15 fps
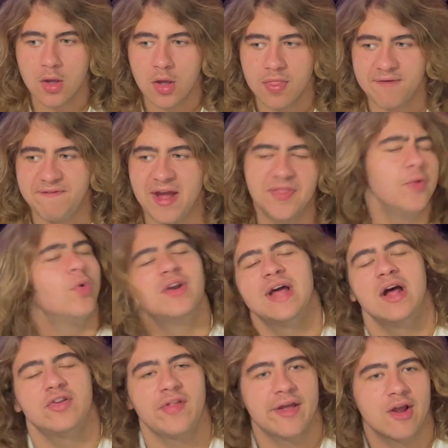the fact that we're
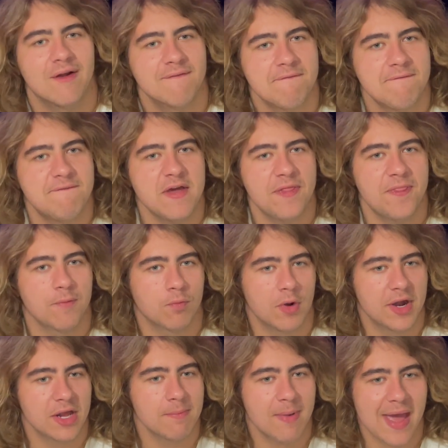down to, like, our fifth
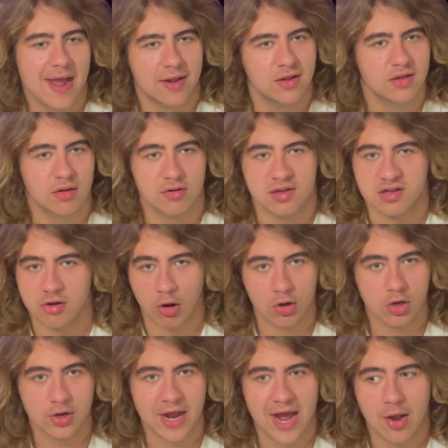running back is our
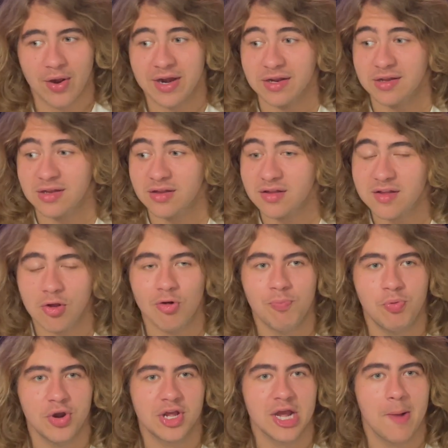starter now, and he's still
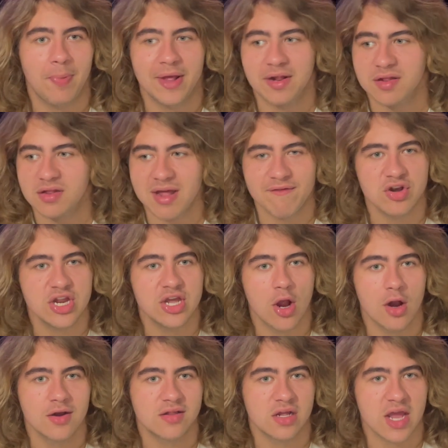putting up, like, 70
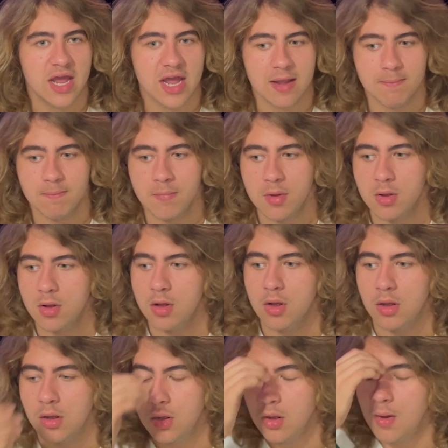yards a game.
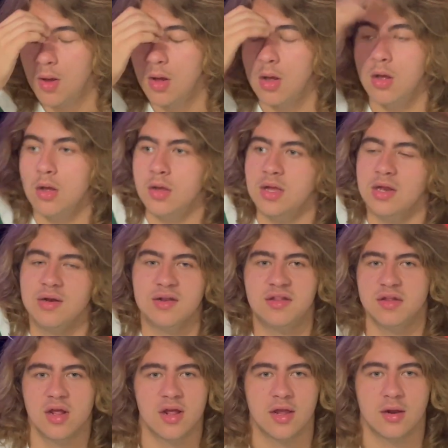
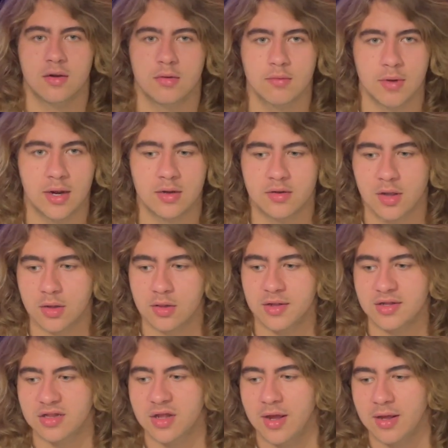Insane, right?
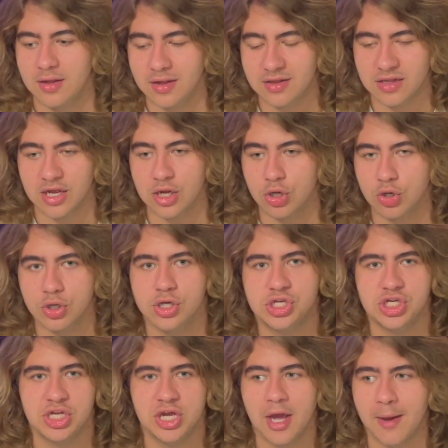Douglas is a good
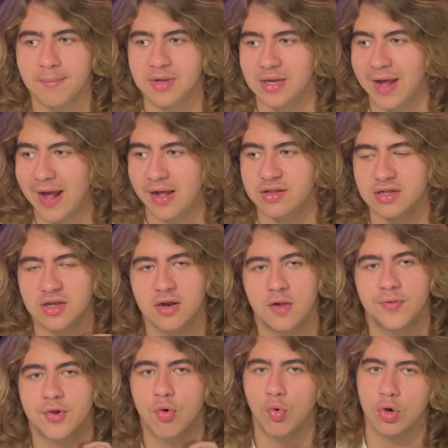GM. He hasn't hit
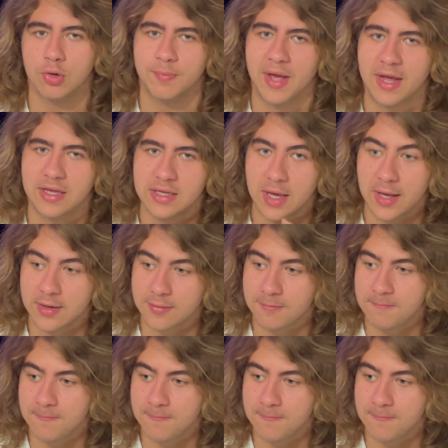on the quarterback yet.